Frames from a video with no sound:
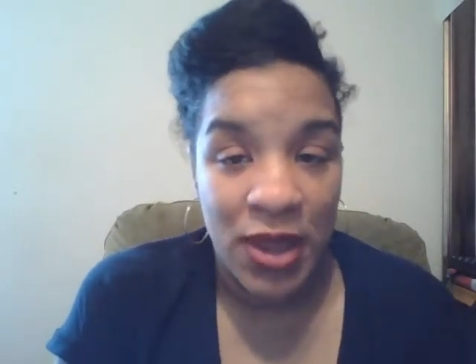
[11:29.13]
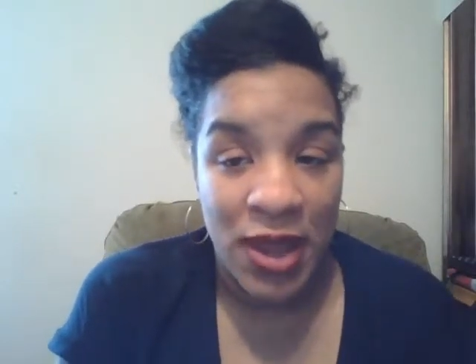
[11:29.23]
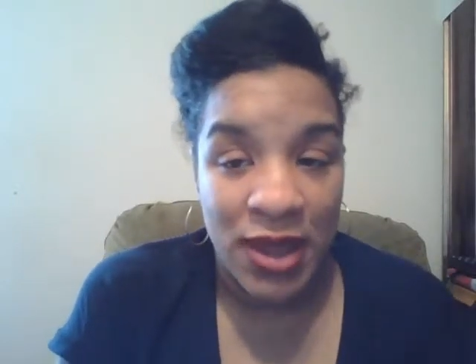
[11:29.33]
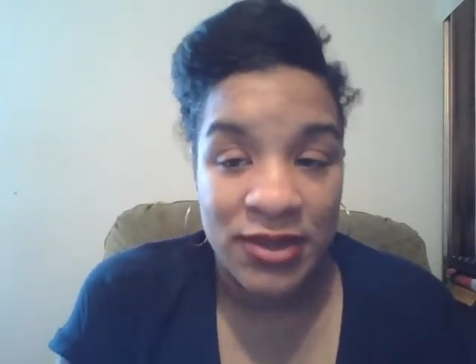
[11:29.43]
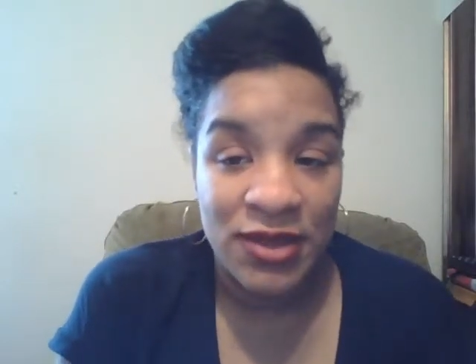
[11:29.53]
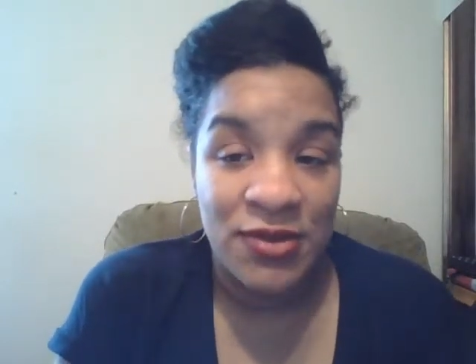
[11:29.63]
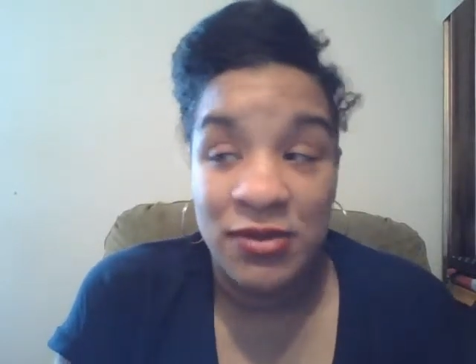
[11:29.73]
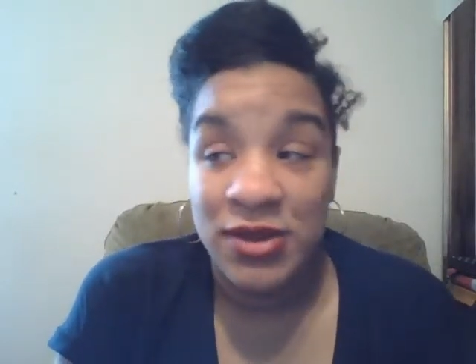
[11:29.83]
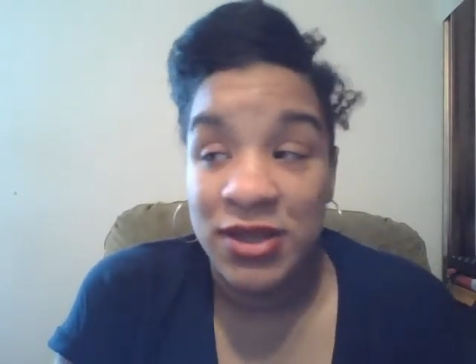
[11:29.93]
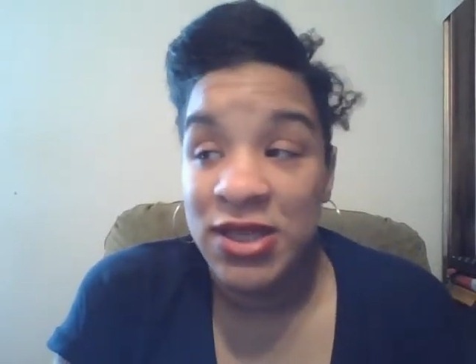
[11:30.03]
I
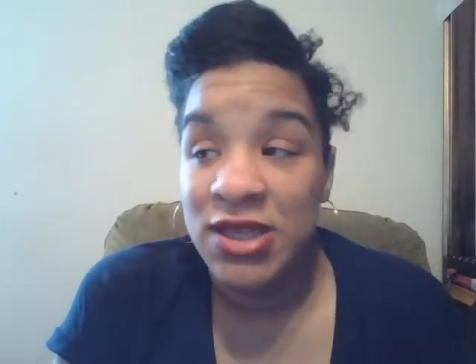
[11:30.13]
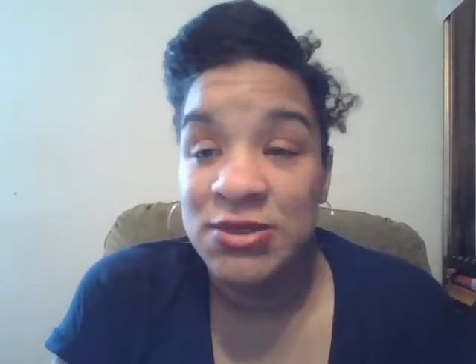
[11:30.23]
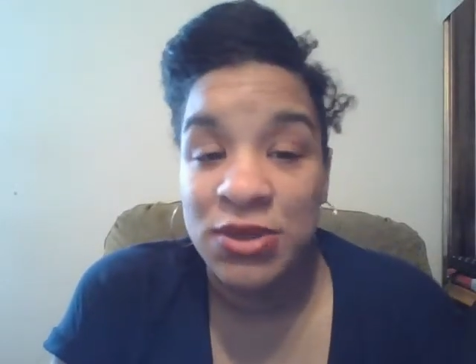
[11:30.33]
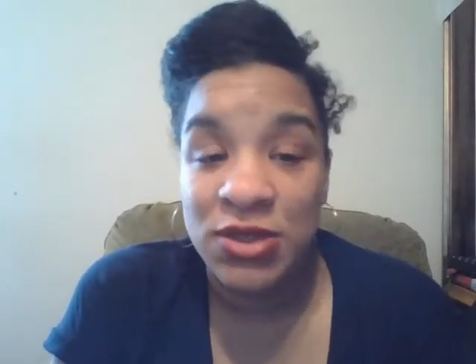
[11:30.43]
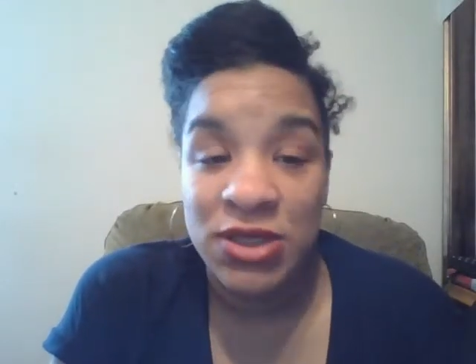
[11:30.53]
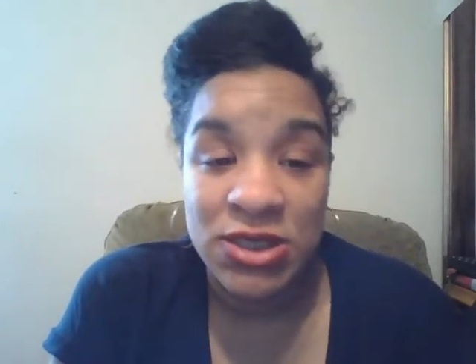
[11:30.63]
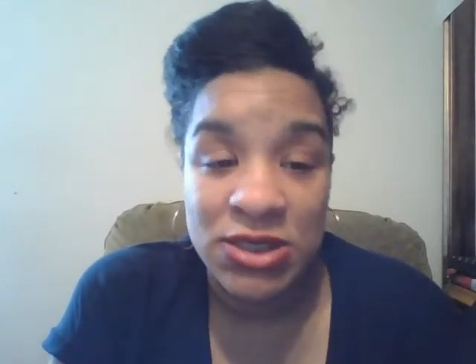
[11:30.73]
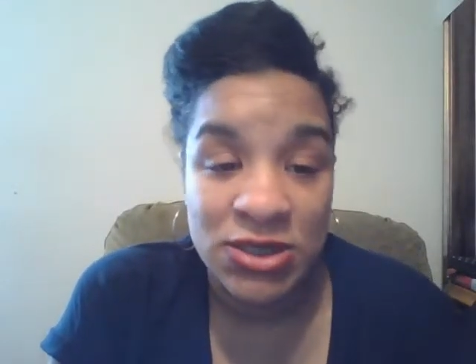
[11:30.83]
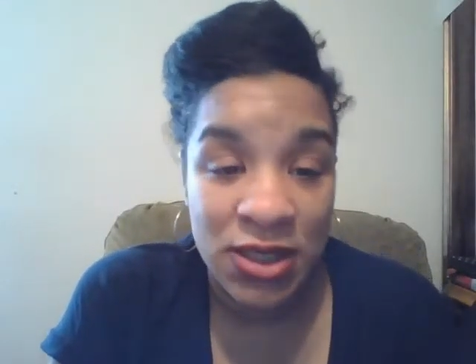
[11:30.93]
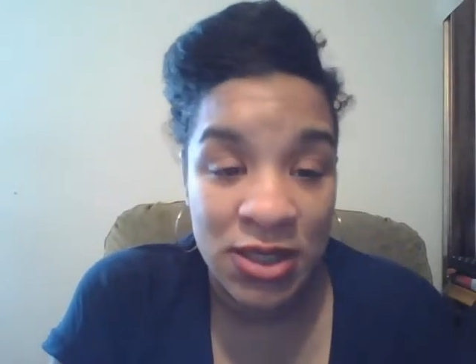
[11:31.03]
never really
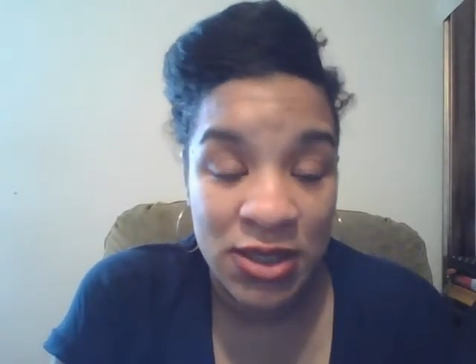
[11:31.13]
experienced